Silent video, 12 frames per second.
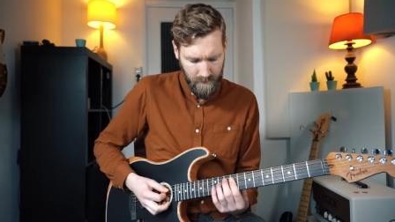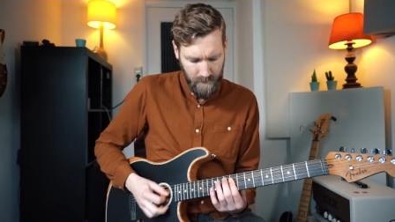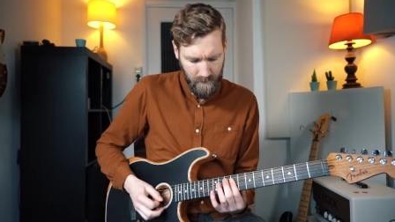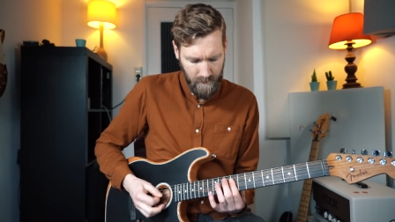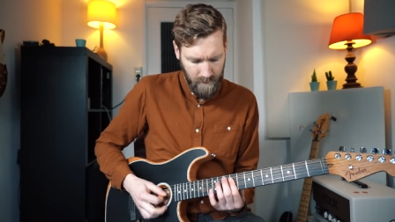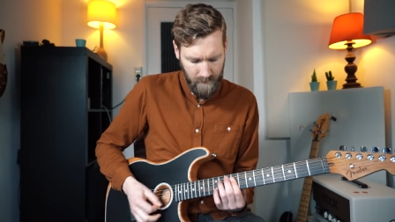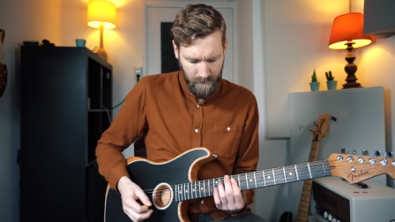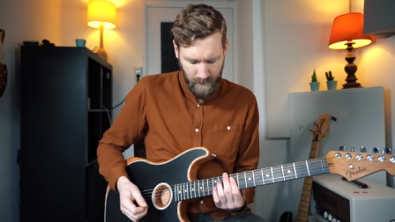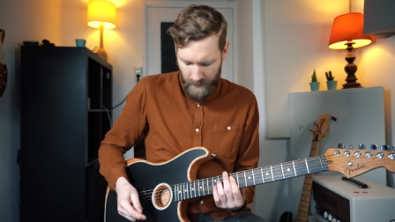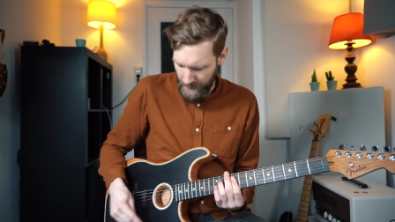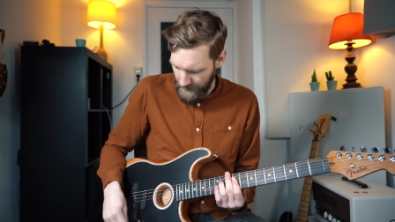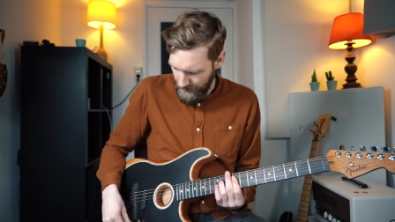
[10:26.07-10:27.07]

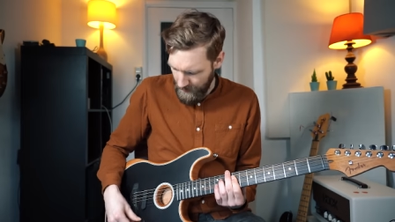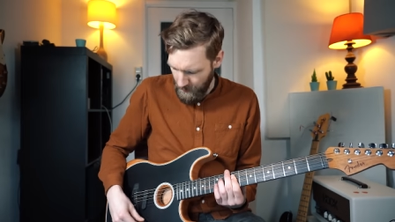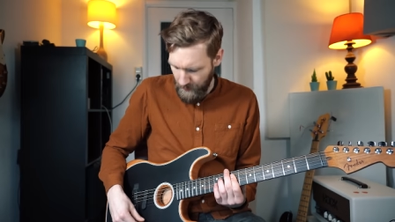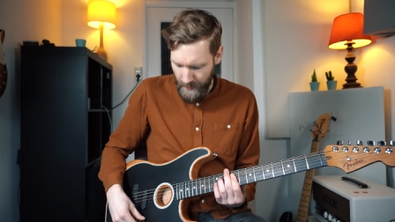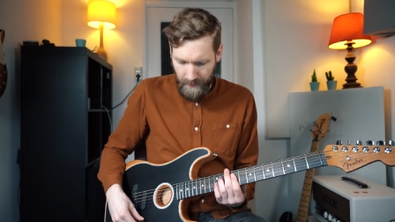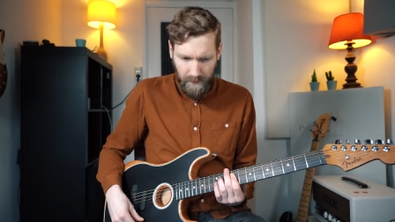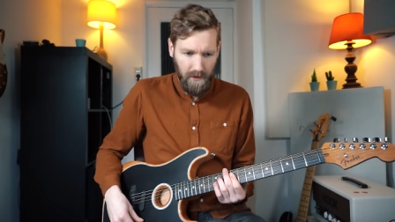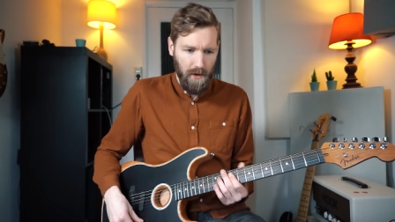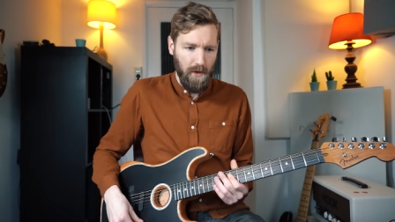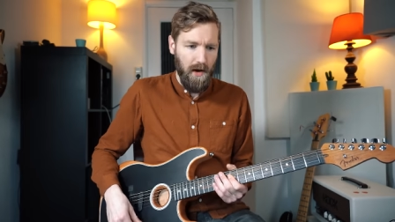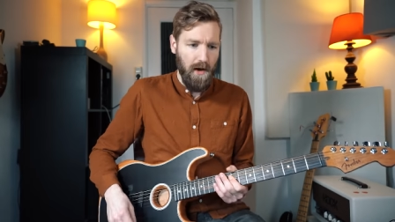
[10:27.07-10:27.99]
Right, so